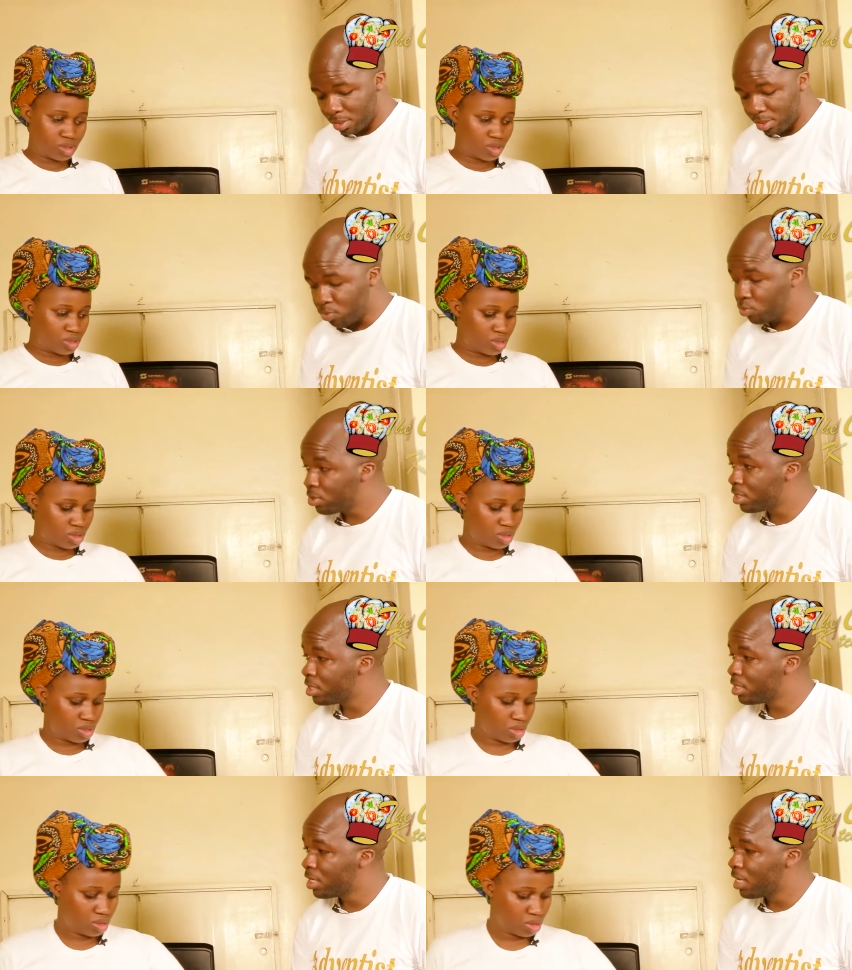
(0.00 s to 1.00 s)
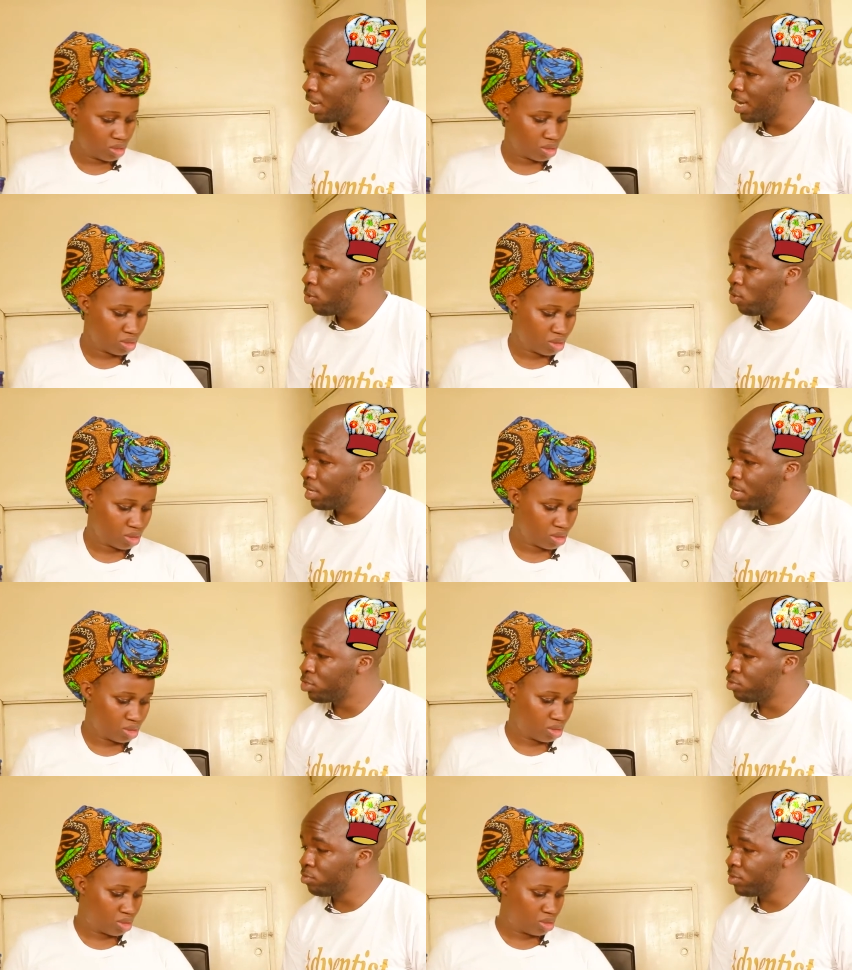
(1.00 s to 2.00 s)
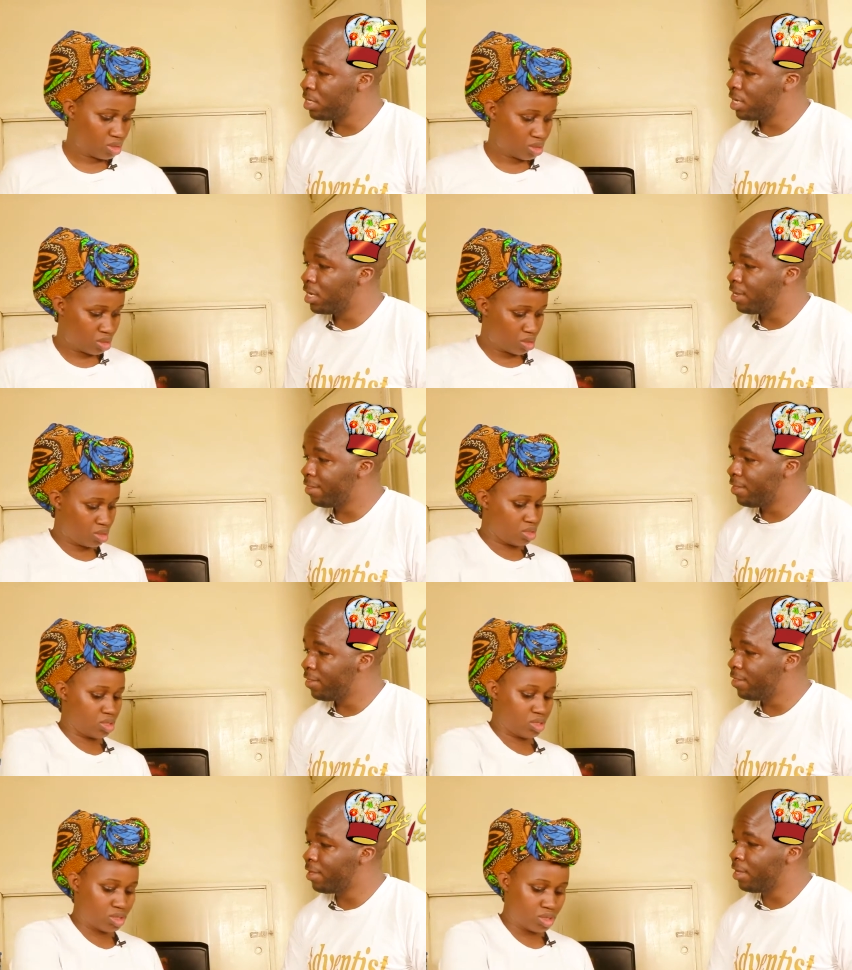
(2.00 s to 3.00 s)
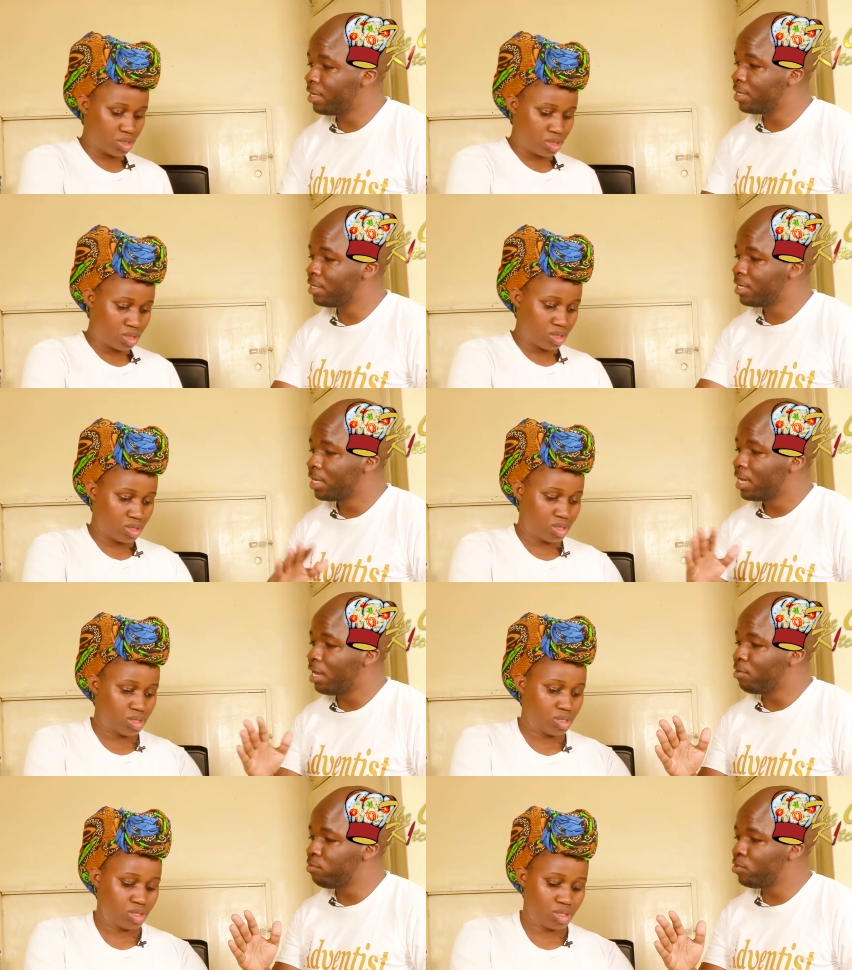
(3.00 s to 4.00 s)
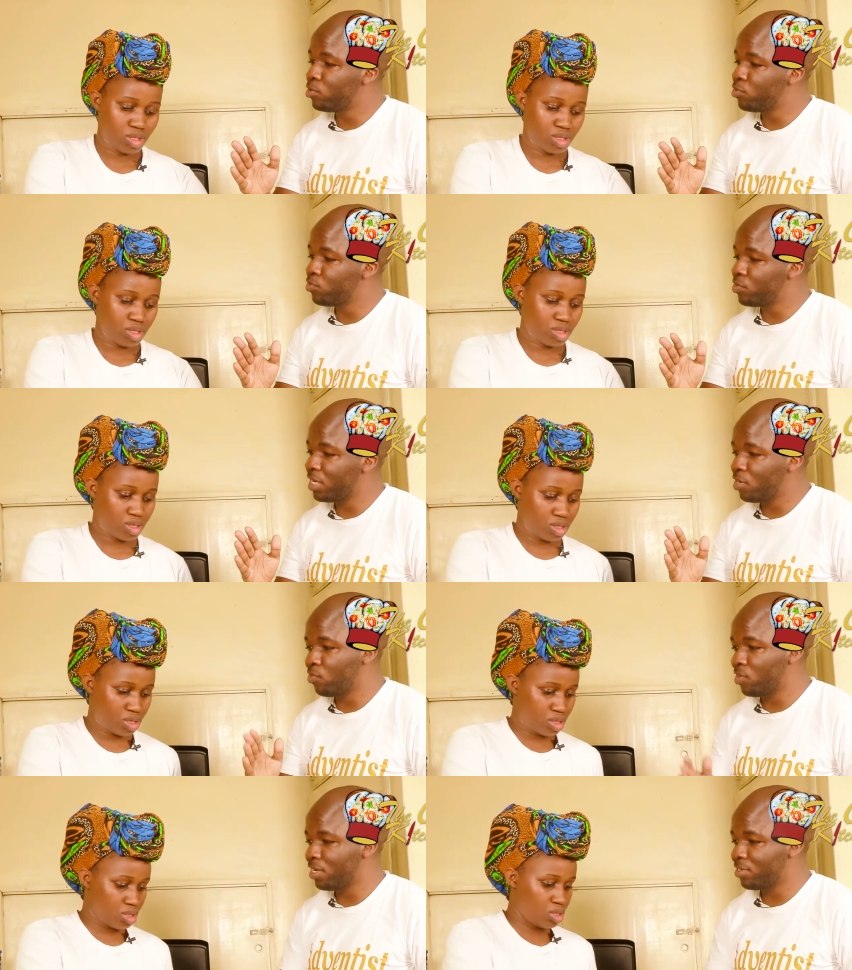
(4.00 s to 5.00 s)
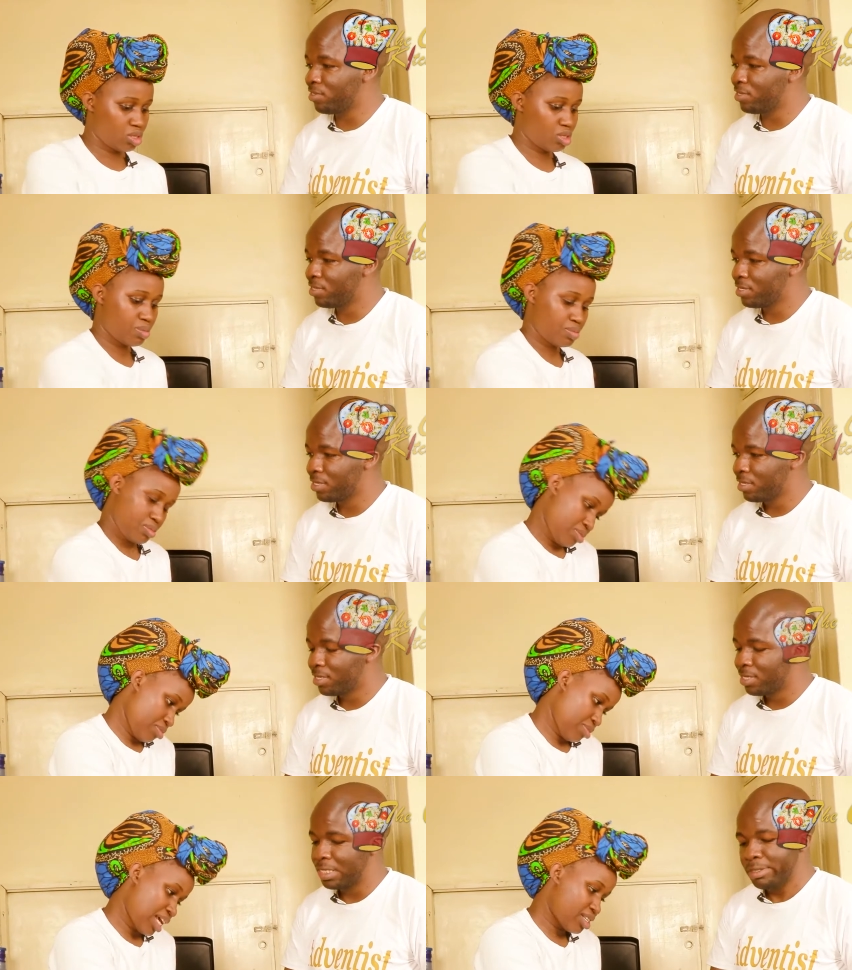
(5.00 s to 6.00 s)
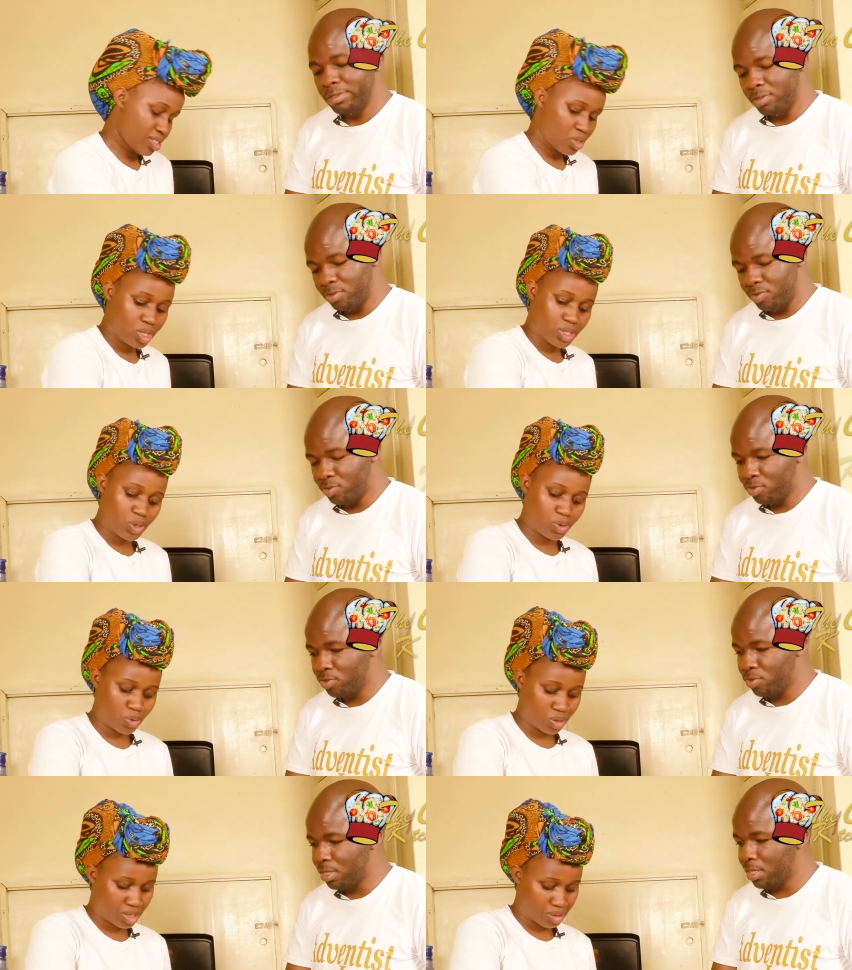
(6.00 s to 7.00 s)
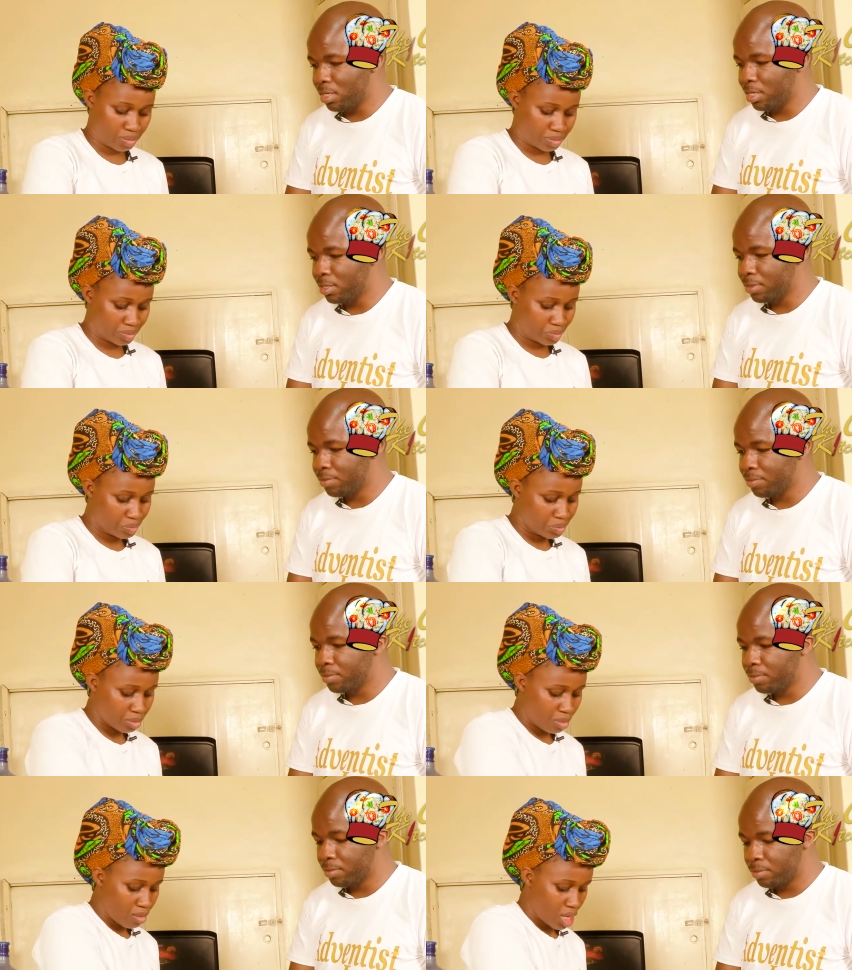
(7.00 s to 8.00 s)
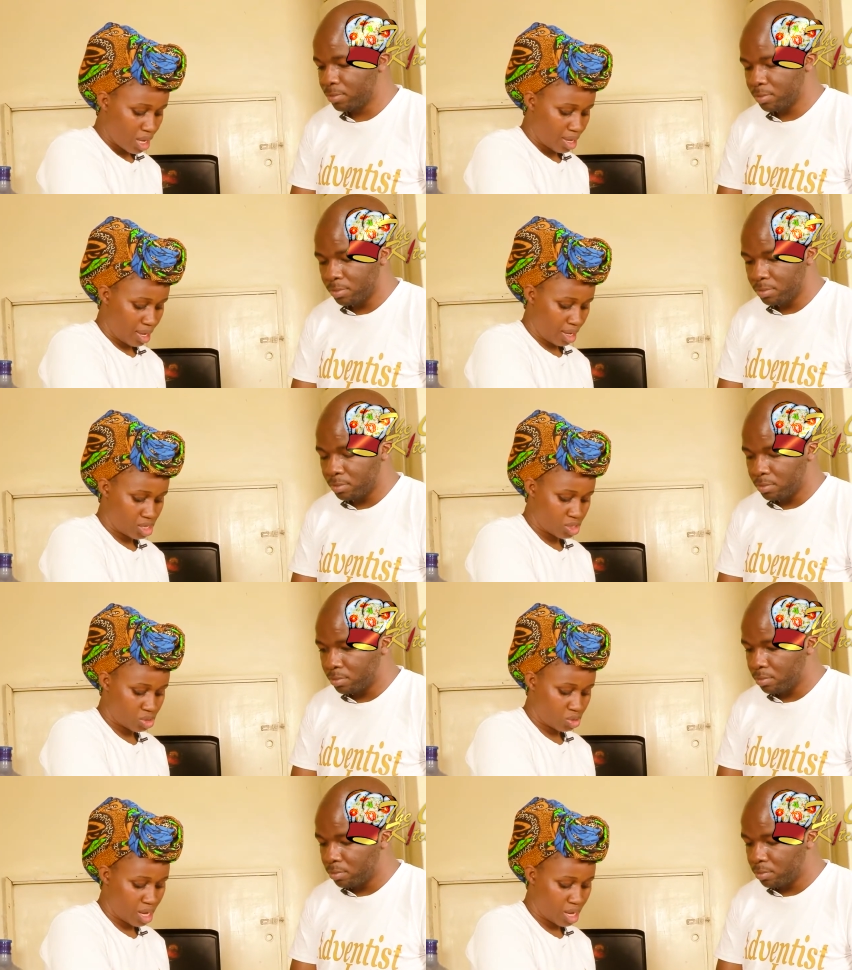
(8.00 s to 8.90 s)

Speaker 1: they cook a quarter sufuria and then they get a full sufuria of rice. That is also could also good. take that.
Speaker 2: Yeah, so